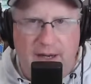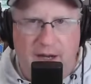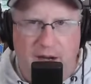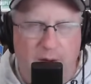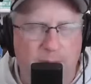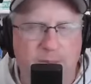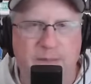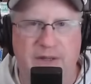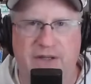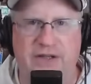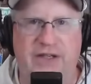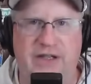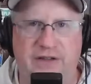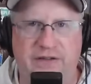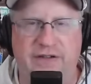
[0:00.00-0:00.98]
a
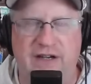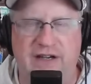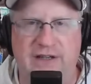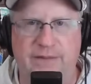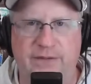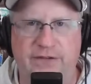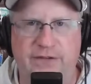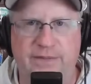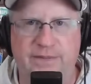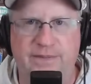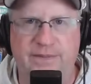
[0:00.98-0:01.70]
million times.